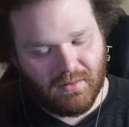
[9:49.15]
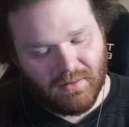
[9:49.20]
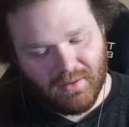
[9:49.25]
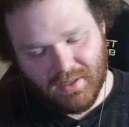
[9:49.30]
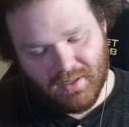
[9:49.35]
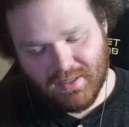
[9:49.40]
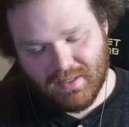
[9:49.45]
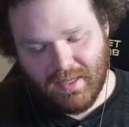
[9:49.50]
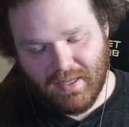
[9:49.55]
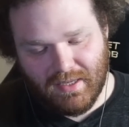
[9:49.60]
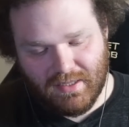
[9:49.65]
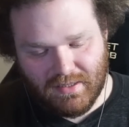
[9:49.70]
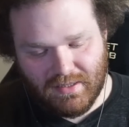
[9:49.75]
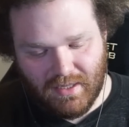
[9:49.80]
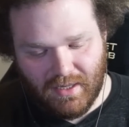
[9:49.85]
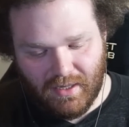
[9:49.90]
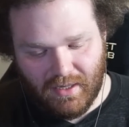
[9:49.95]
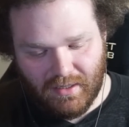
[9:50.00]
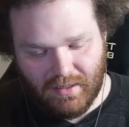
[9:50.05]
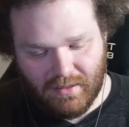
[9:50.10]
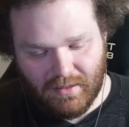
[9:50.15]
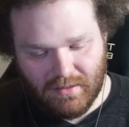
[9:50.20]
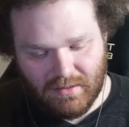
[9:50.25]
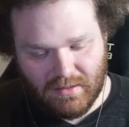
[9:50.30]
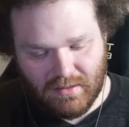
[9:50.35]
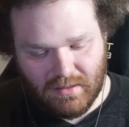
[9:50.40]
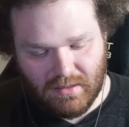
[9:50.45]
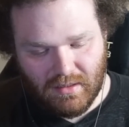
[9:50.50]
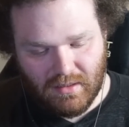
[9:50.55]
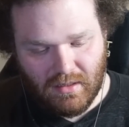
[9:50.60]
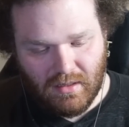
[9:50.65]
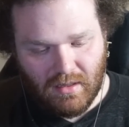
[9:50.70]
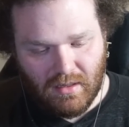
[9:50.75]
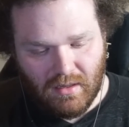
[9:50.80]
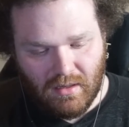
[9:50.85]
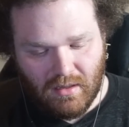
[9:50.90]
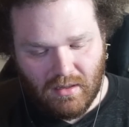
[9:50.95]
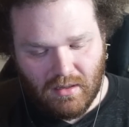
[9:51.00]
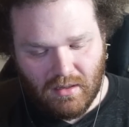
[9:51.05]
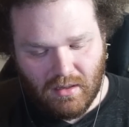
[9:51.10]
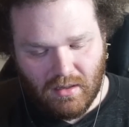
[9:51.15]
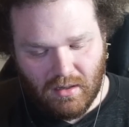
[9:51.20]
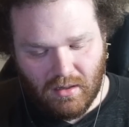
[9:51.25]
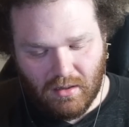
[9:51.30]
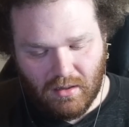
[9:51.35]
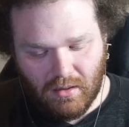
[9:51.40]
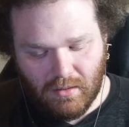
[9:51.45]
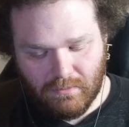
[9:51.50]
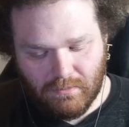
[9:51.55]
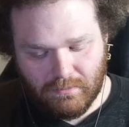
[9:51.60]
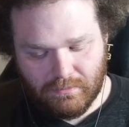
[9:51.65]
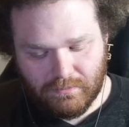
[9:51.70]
as they say it is. And